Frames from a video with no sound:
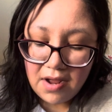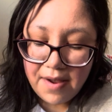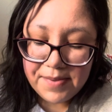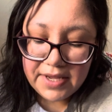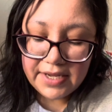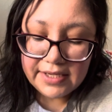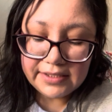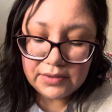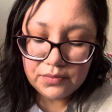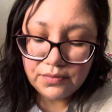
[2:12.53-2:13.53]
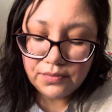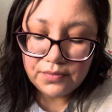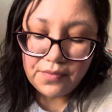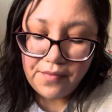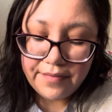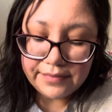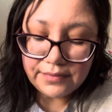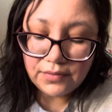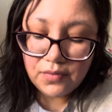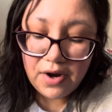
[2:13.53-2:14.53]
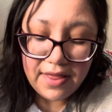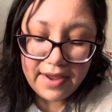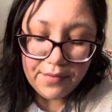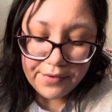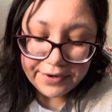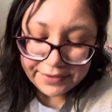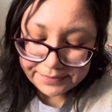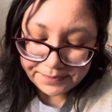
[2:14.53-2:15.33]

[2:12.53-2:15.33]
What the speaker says: because where they were